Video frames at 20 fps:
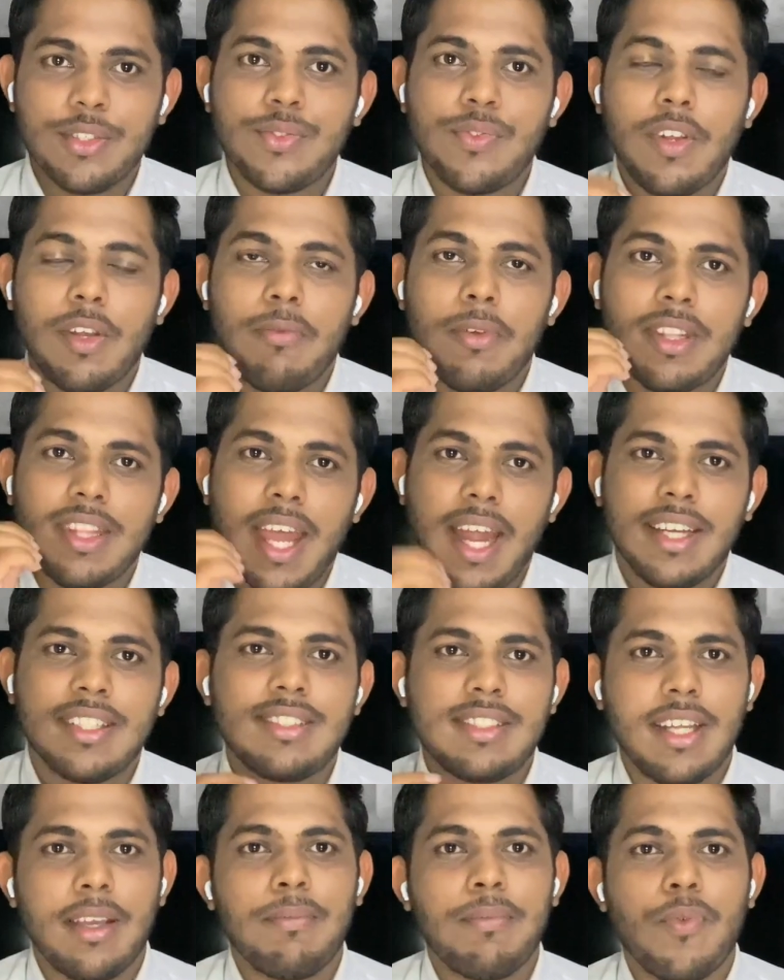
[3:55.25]
will be that
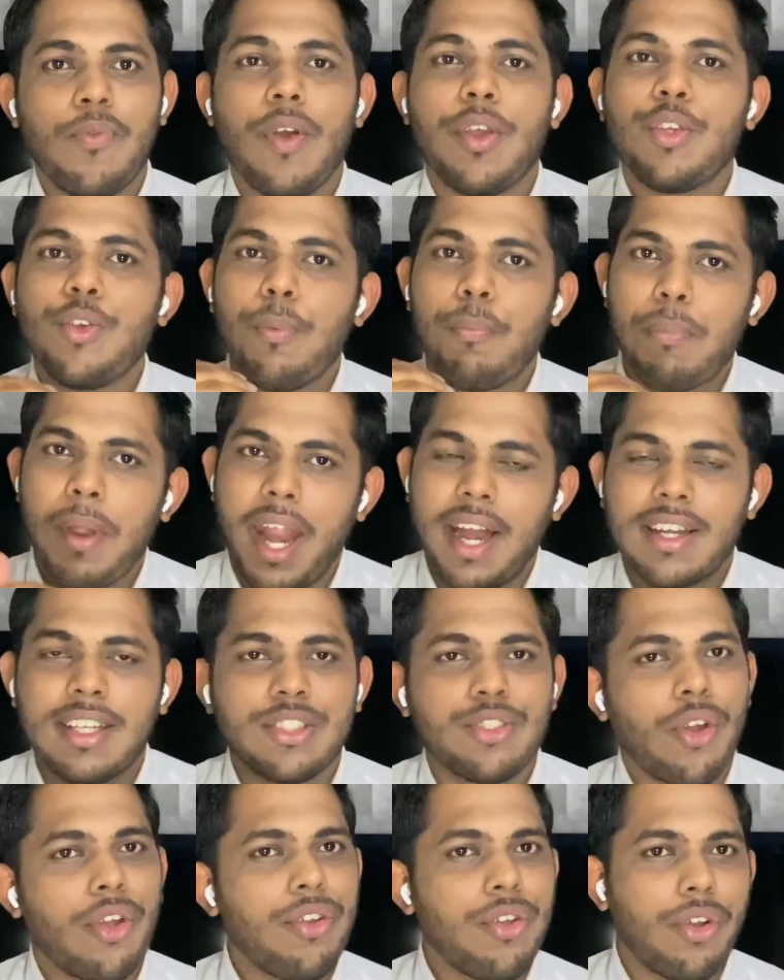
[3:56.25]
step where you practice
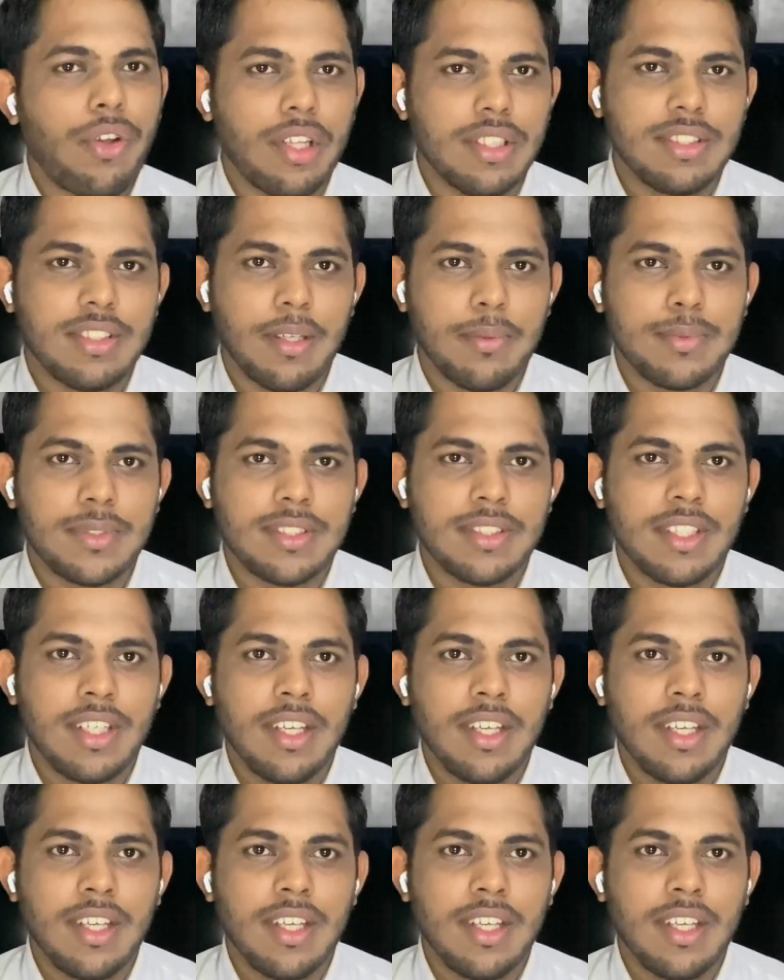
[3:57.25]
all your concepts.